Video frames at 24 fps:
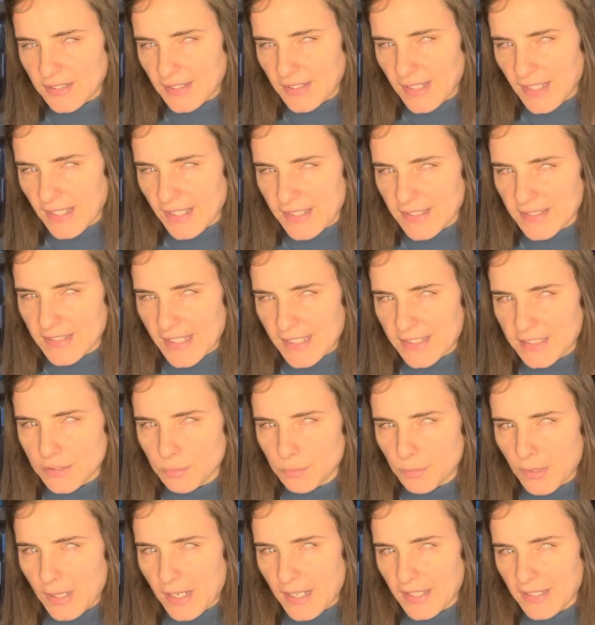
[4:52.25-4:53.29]
And that's
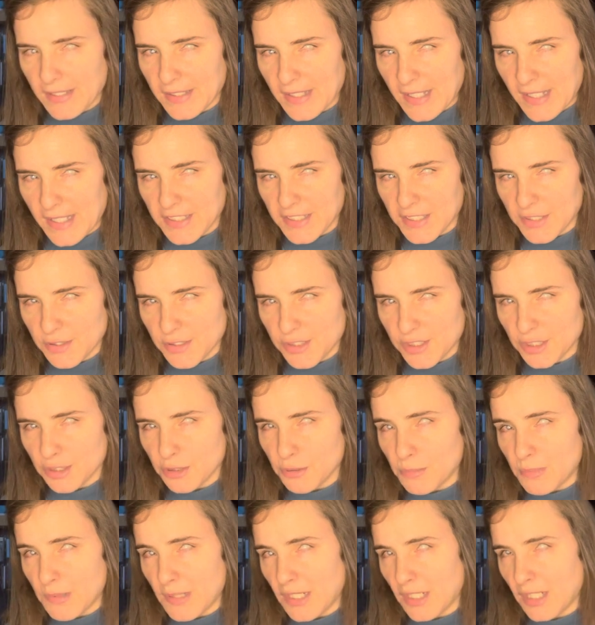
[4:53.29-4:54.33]
why on
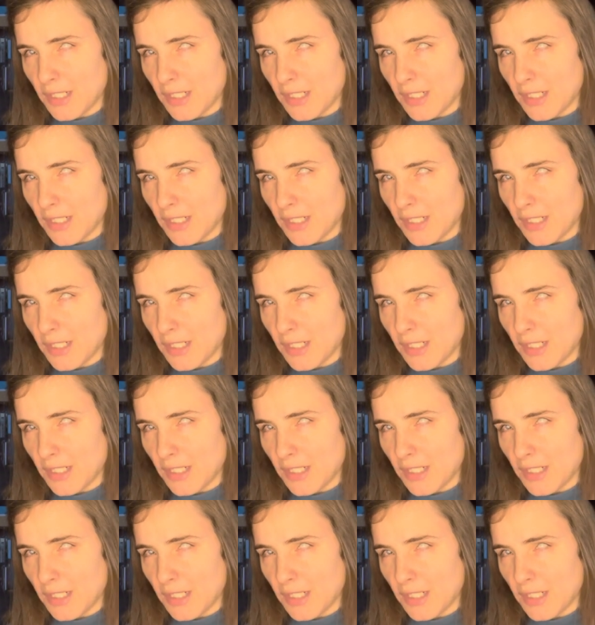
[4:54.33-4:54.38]
YouTube